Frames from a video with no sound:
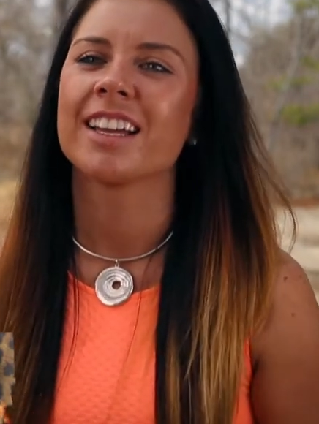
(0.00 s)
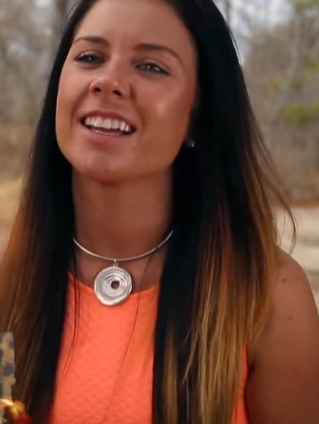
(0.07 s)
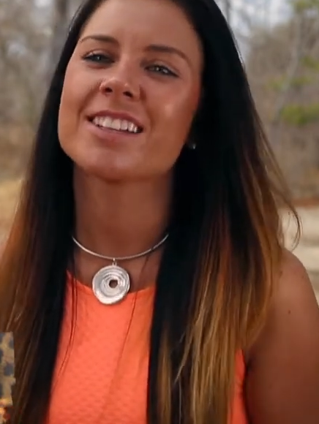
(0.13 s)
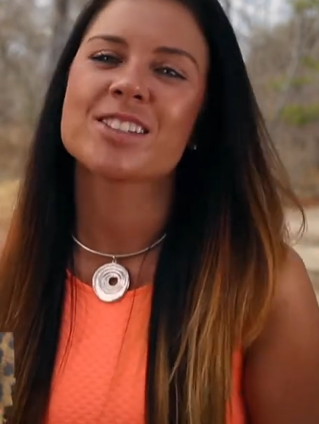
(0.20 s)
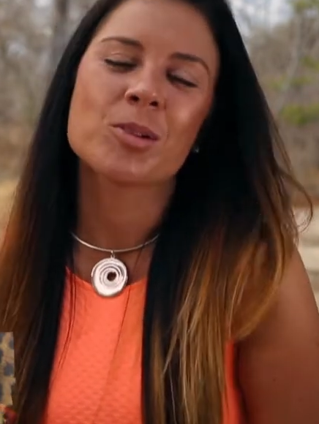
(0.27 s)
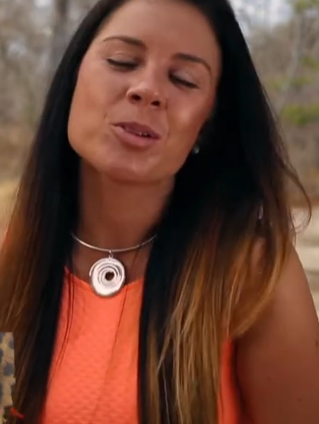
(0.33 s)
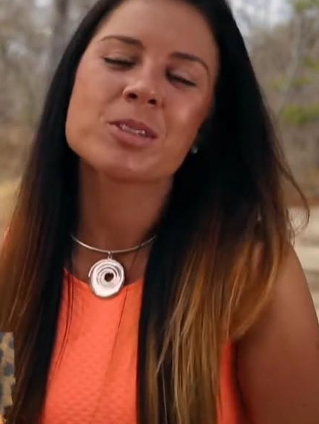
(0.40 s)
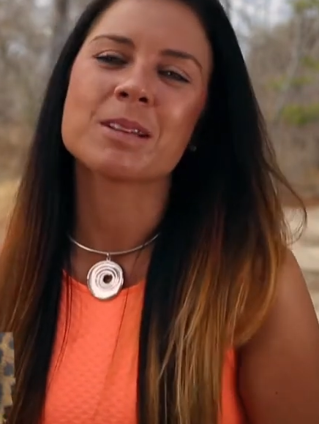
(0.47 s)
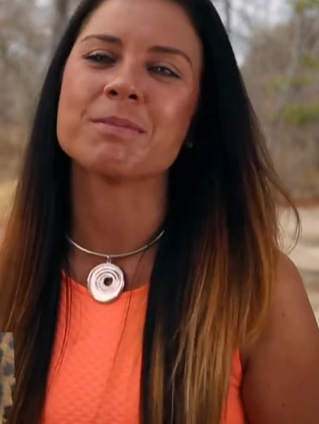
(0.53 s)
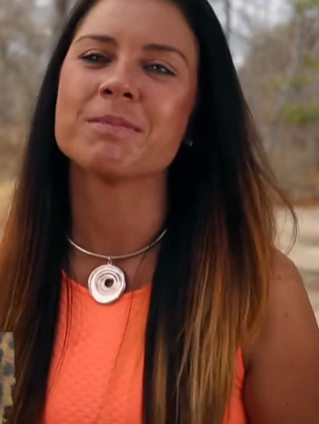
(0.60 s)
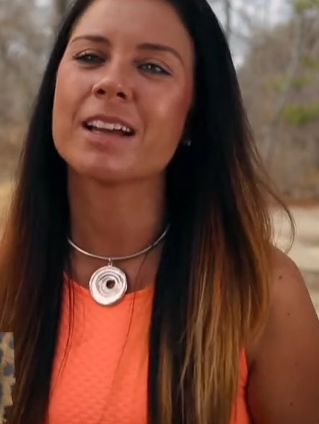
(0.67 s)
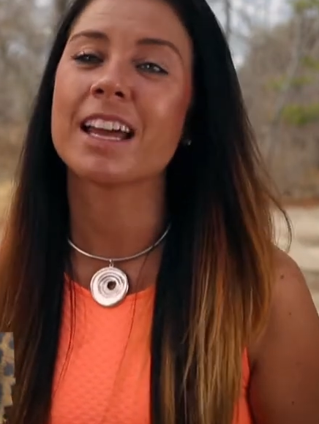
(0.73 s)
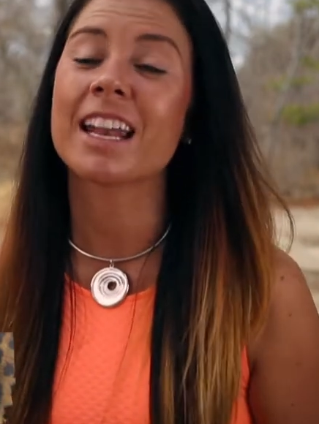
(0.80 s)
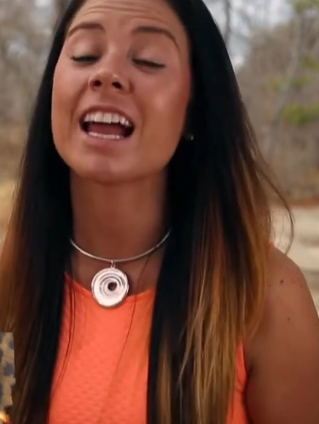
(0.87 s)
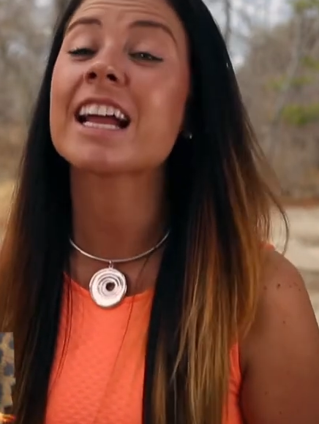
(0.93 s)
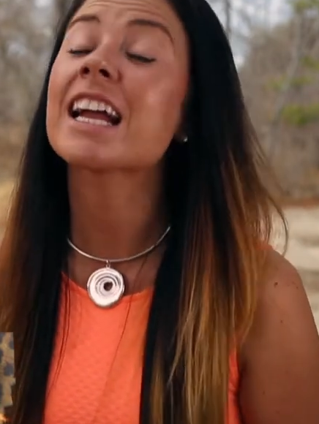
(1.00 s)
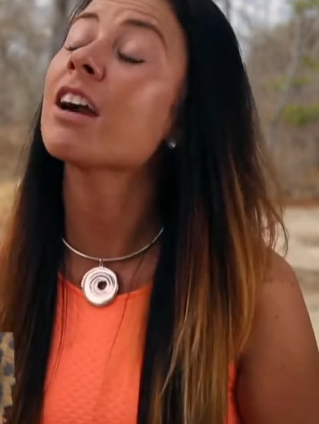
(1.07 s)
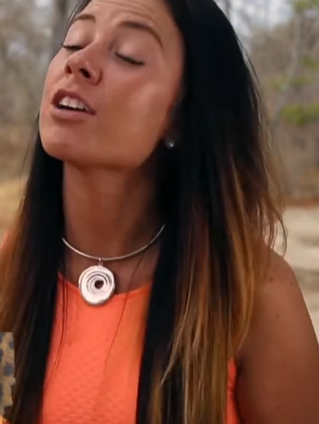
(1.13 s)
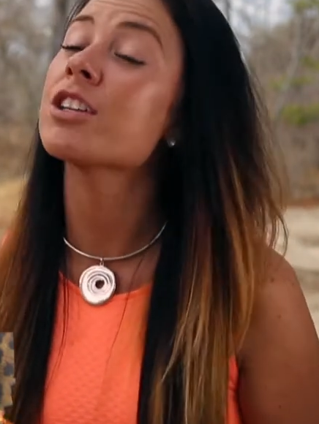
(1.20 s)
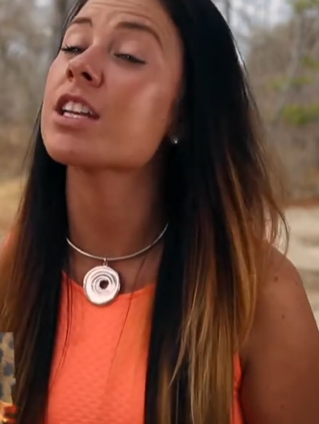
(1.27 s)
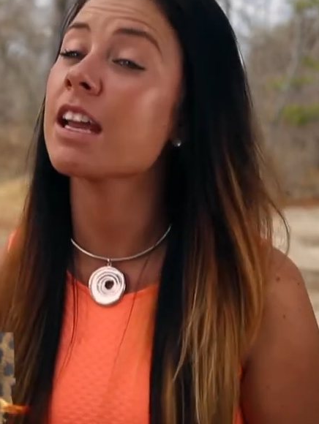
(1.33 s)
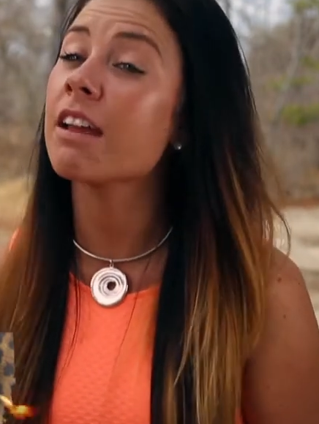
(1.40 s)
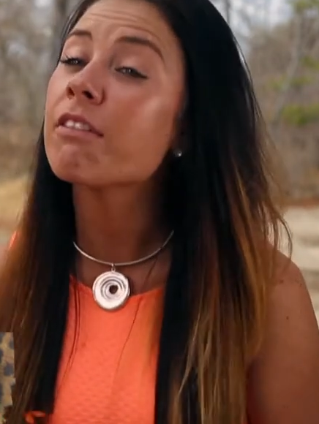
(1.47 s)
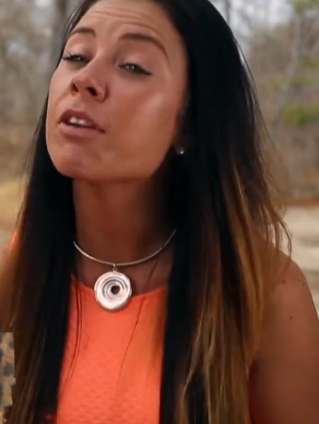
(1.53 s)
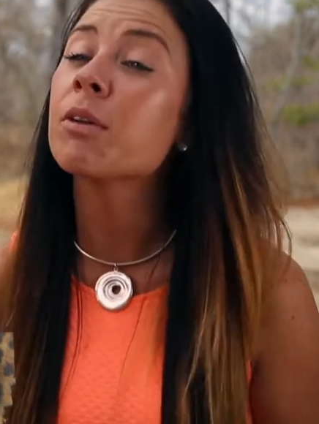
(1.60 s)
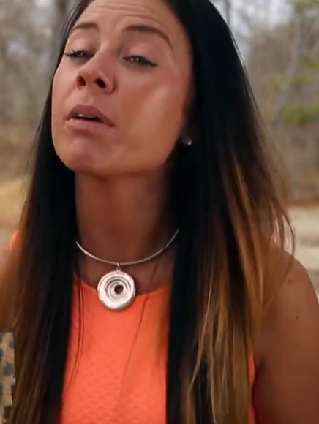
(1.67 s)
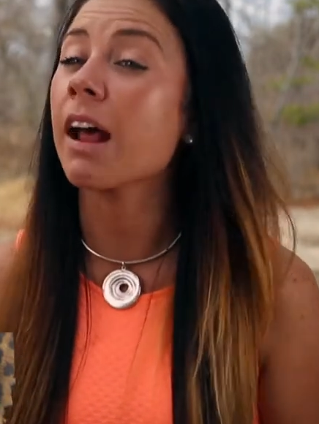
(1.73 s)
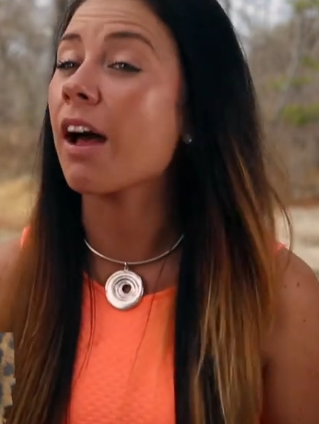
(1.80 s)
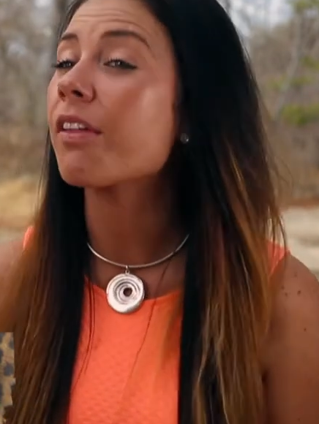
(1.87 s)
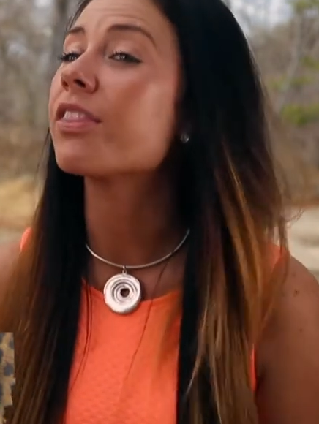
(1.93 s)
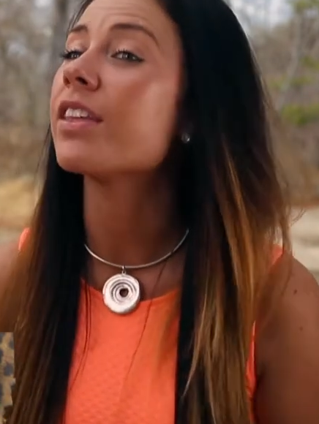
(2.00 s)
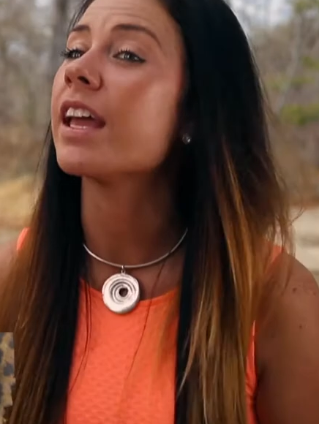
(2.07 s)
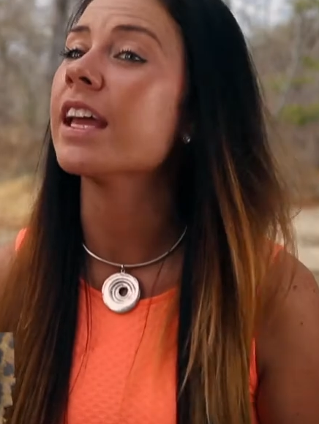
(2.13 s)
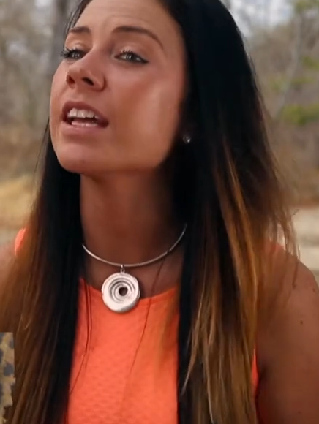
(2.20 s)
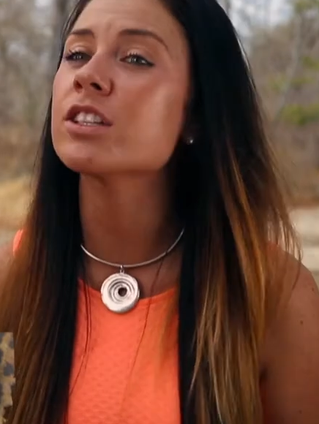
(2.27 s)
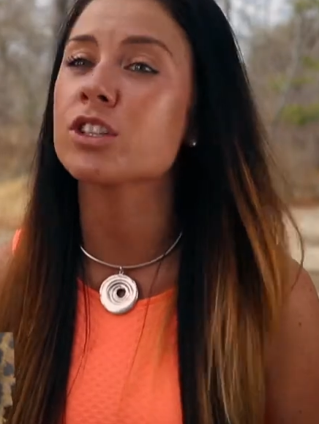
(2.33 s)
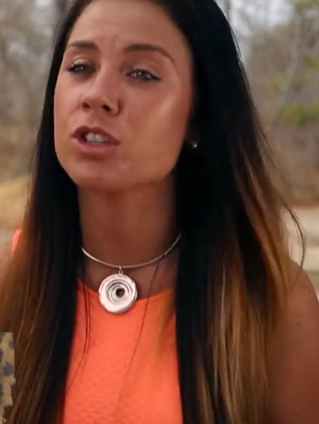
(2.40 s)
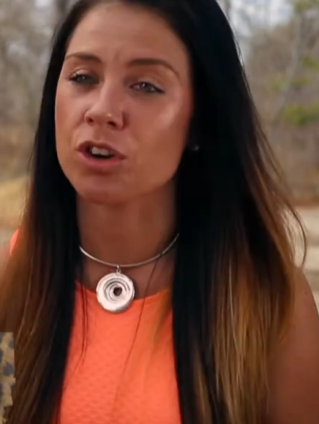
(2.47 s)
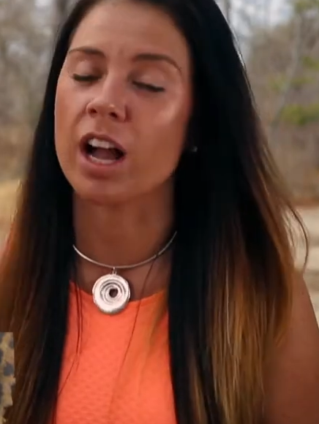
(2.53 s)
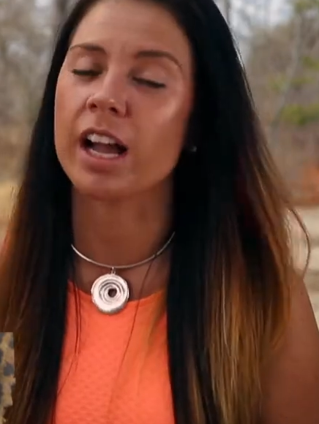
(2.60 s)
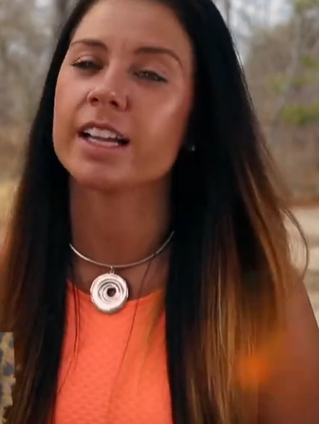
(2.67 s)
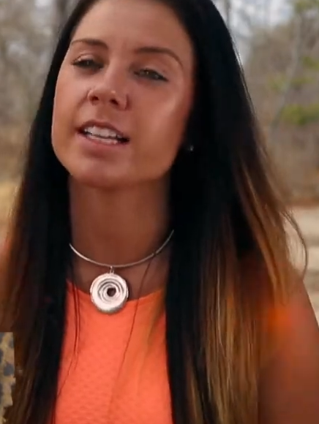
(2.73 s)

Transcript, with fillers: It's awesome, and I encourage everyone out there to try